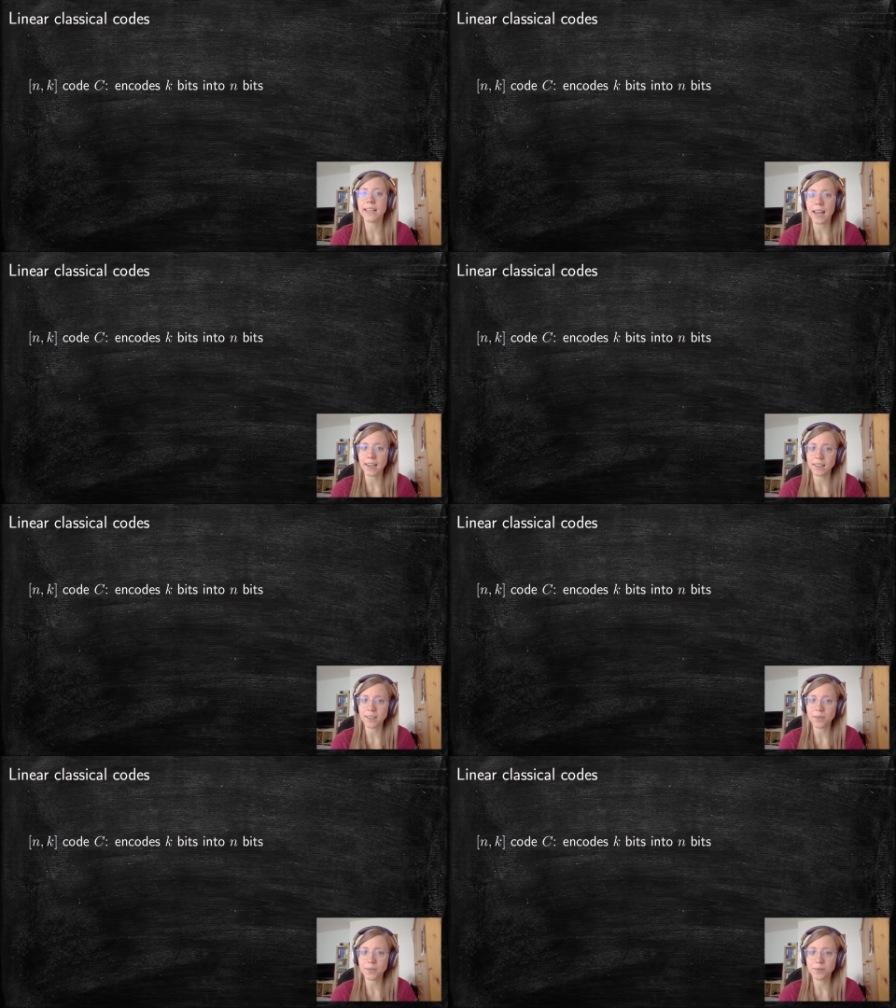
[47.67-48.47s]
k.
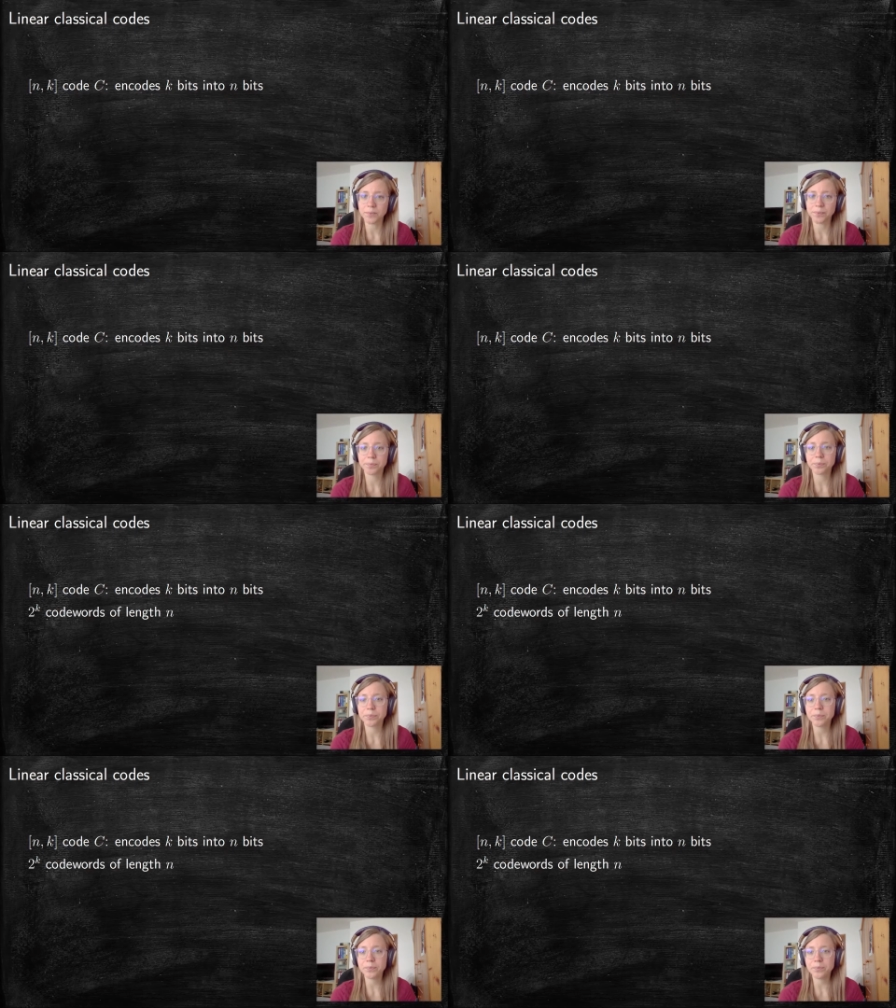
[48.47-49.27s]

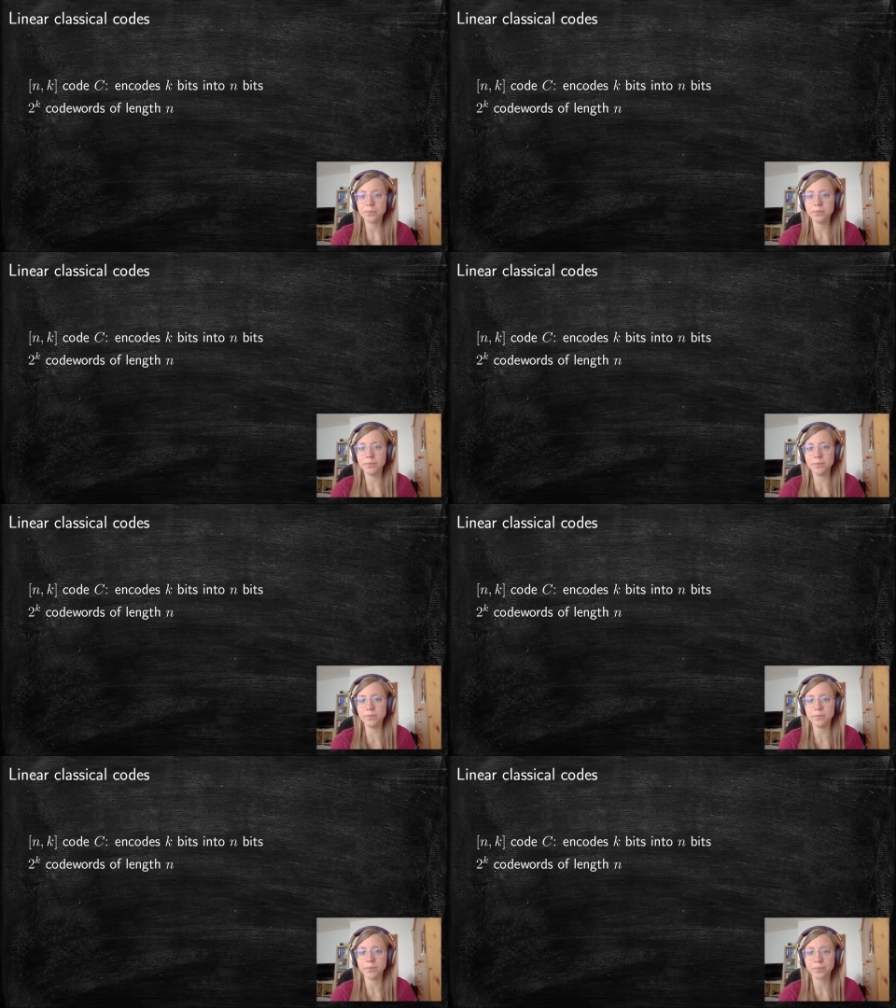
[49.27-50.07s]
The